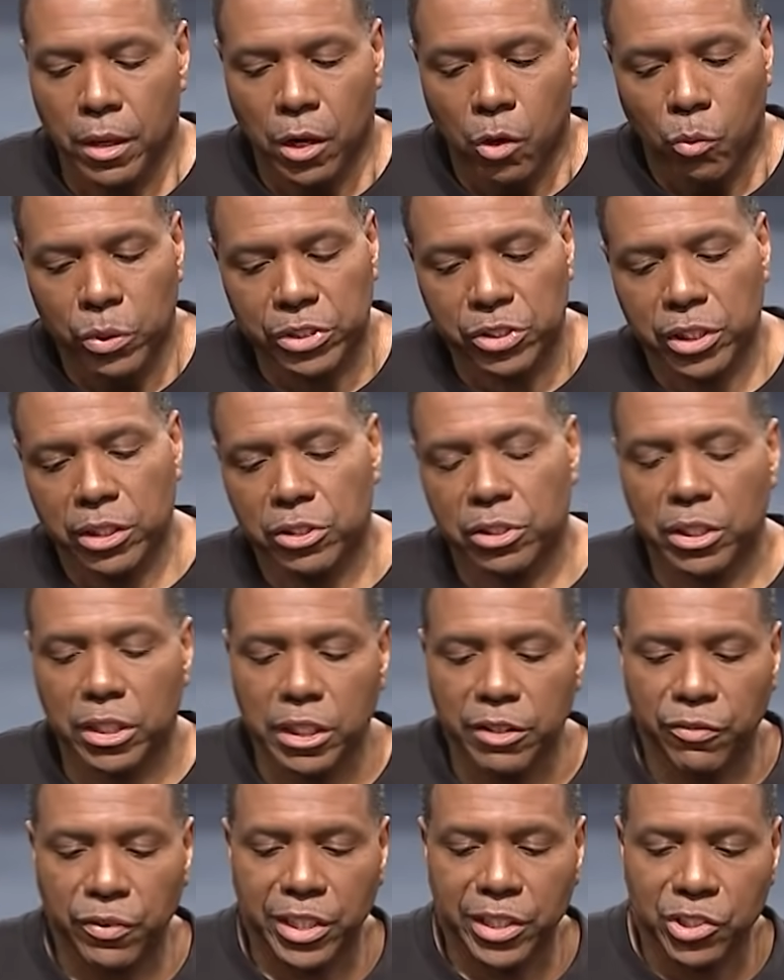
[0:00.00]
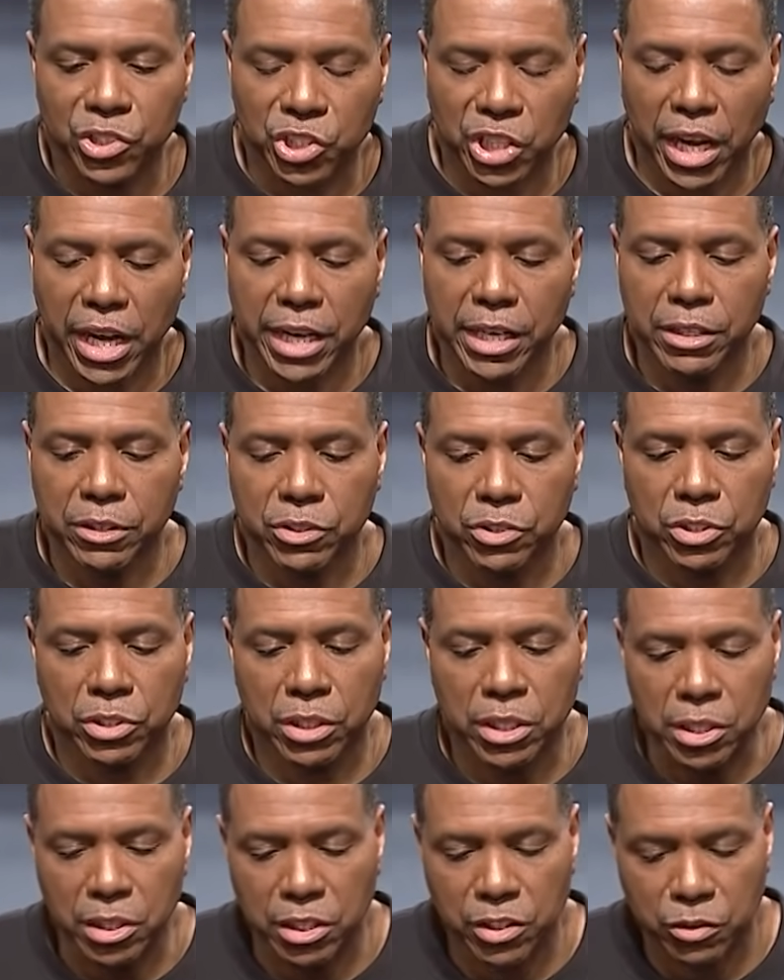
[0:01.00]
We see a significant change
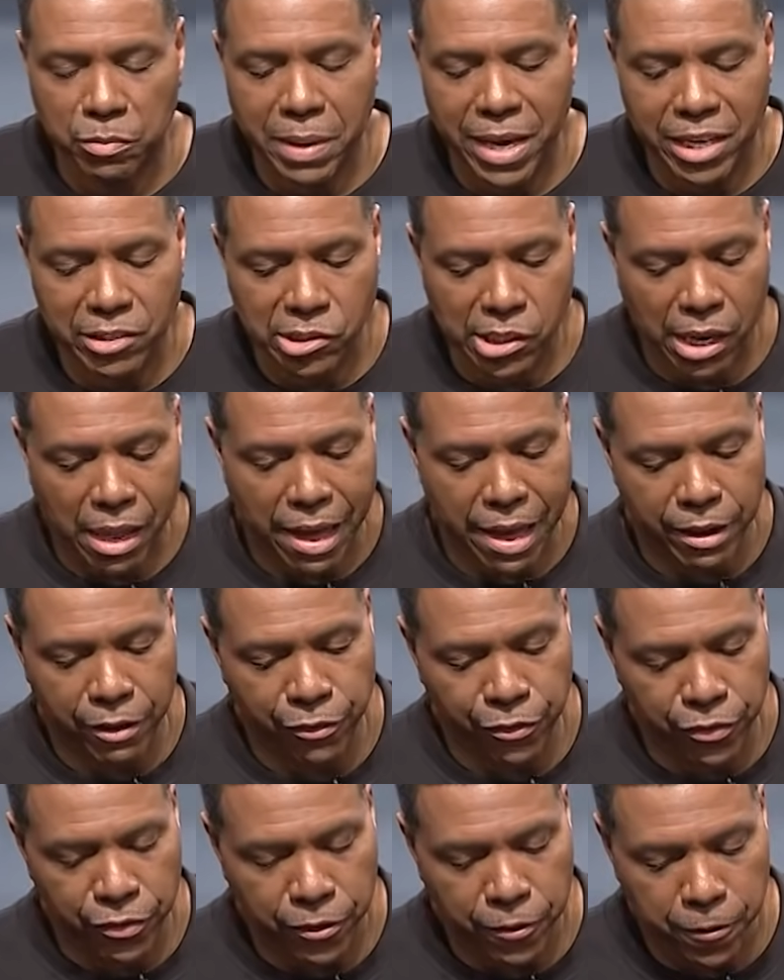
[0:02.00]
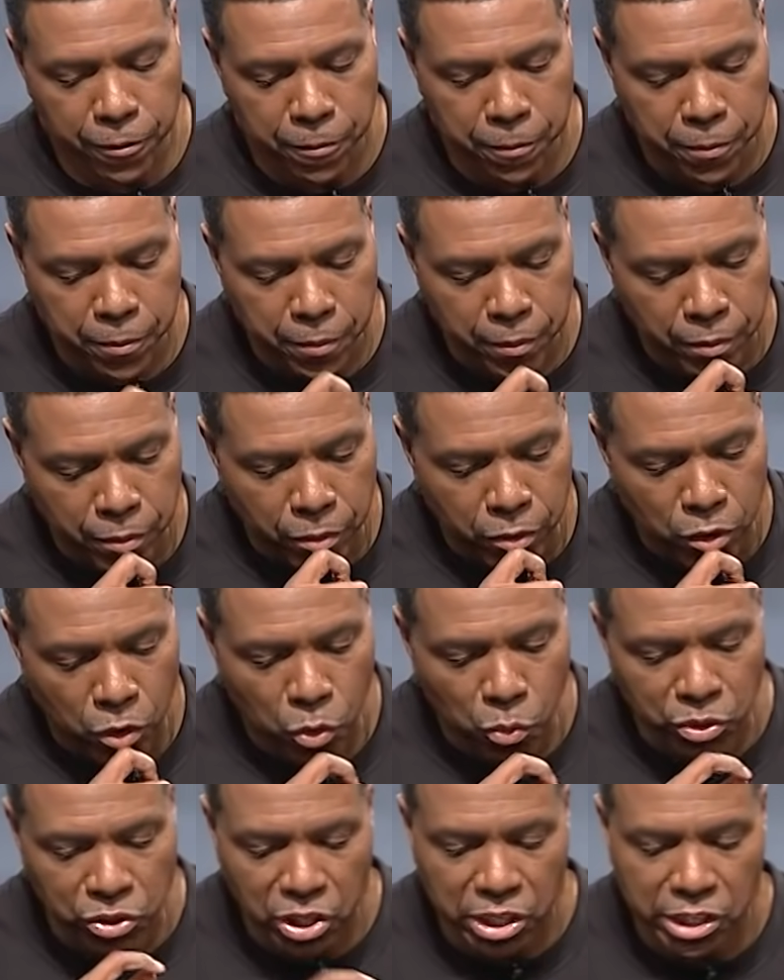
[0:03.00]
in this man's life who
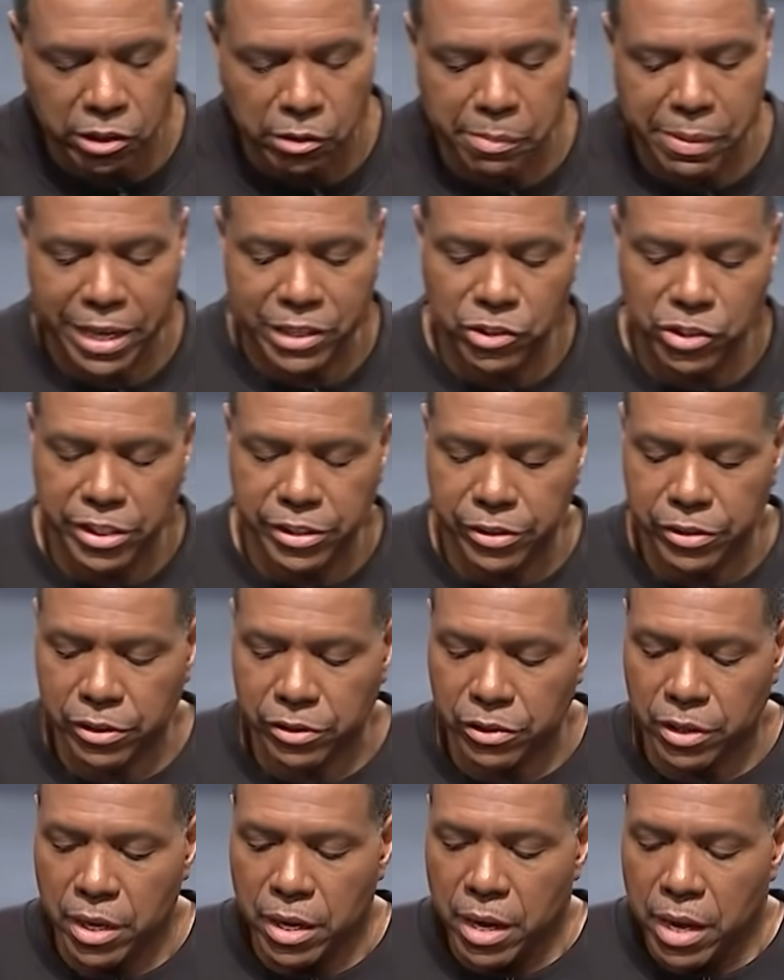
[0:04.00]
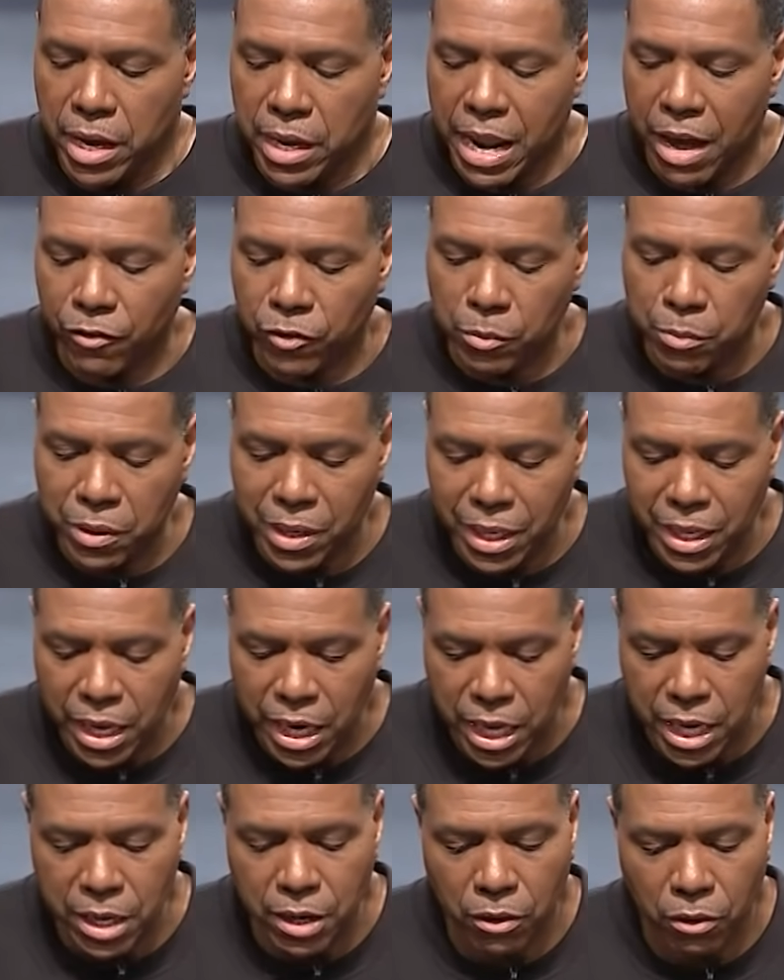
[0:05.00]
was healed by Jesus. And after being
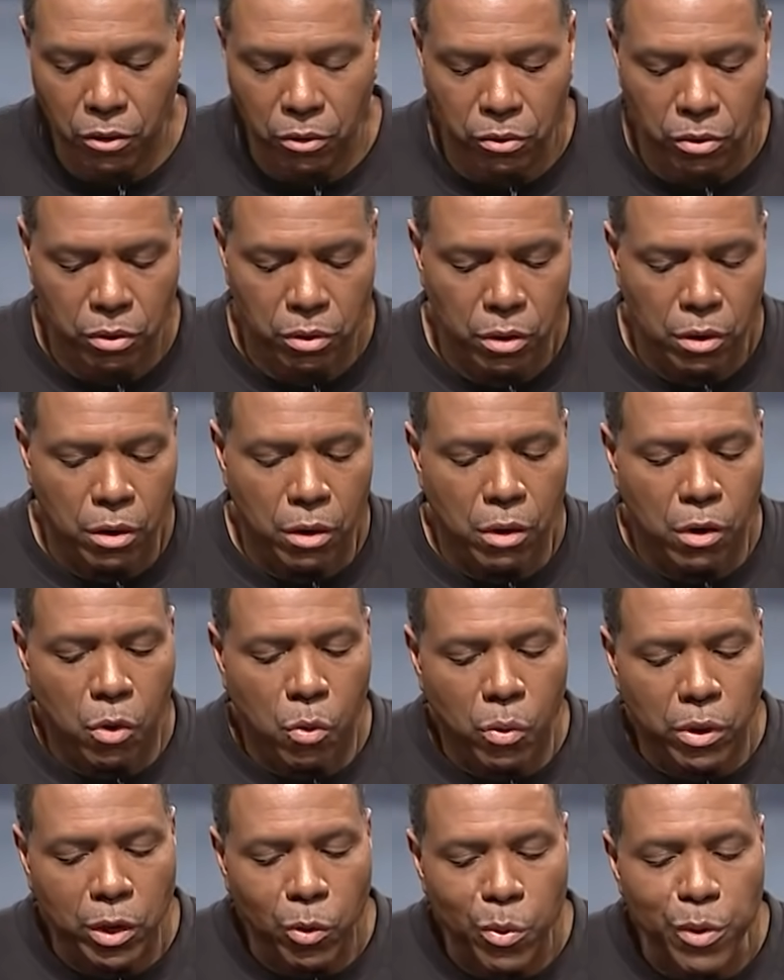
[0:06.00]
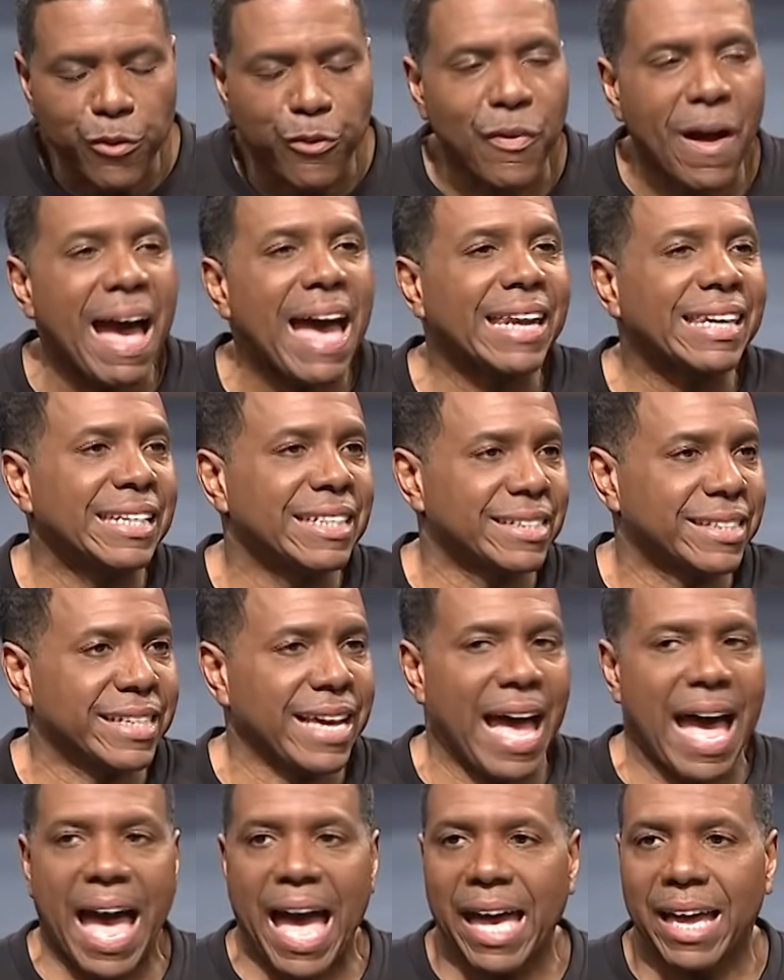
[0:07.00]
healed, where do we find this
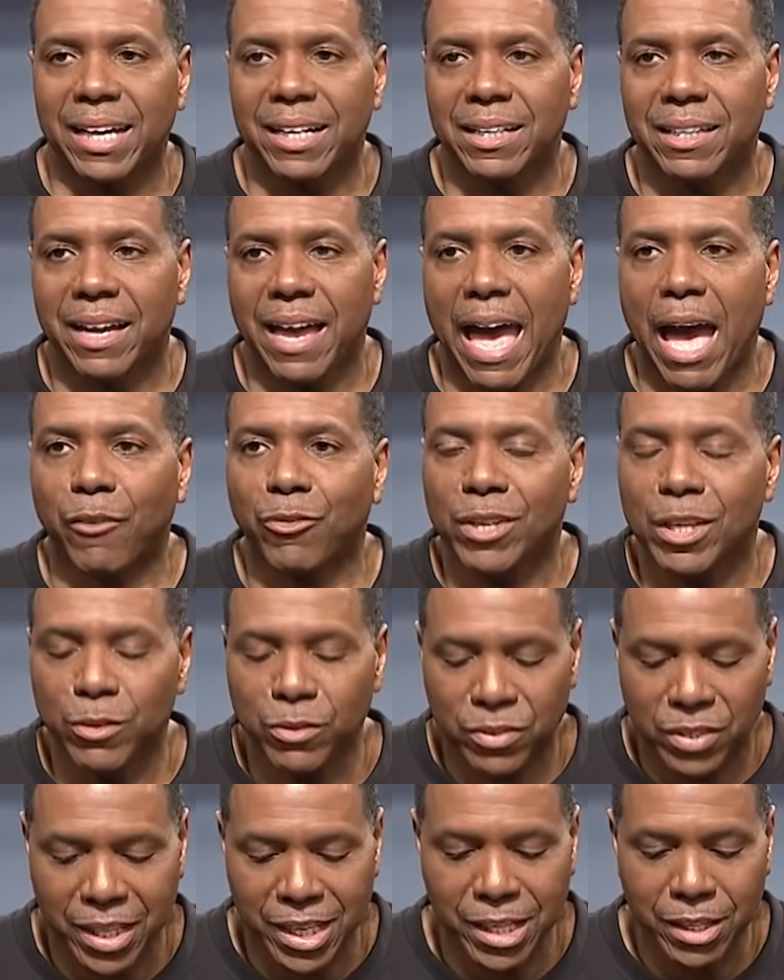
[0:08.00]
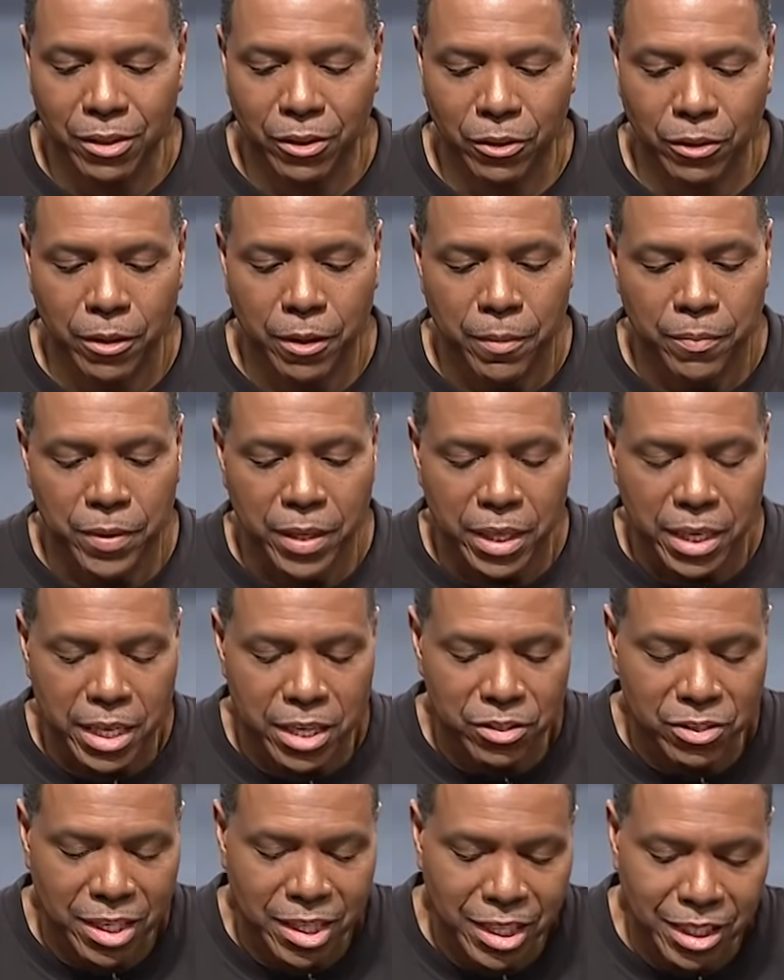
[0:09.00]
guy? After he was healed,
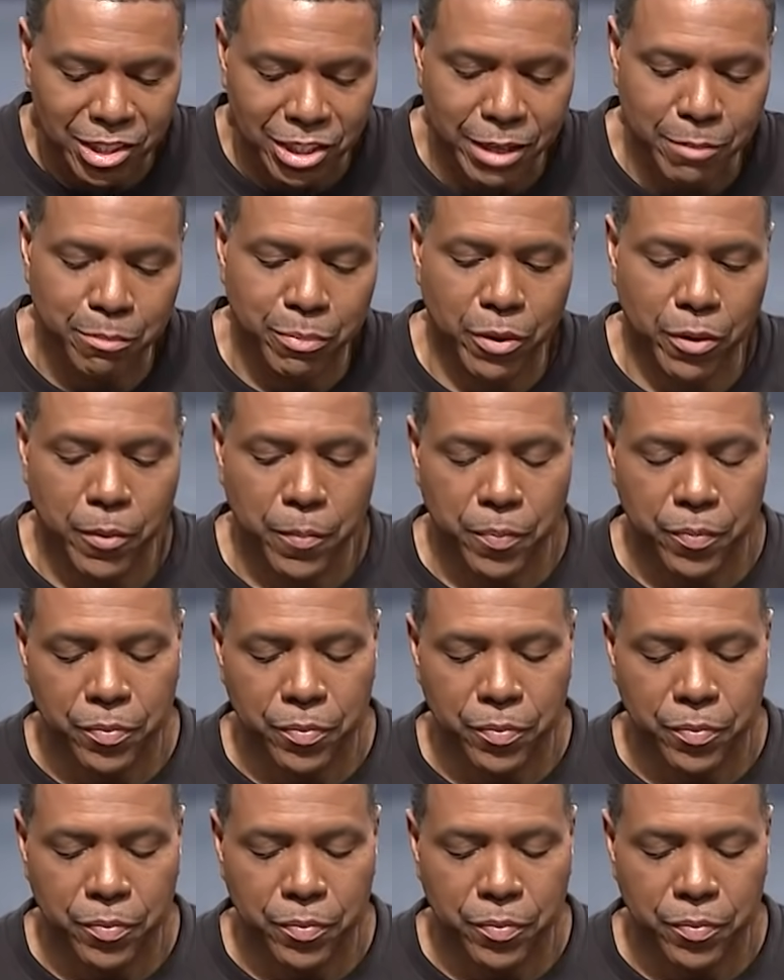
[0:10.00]
he's in the temple.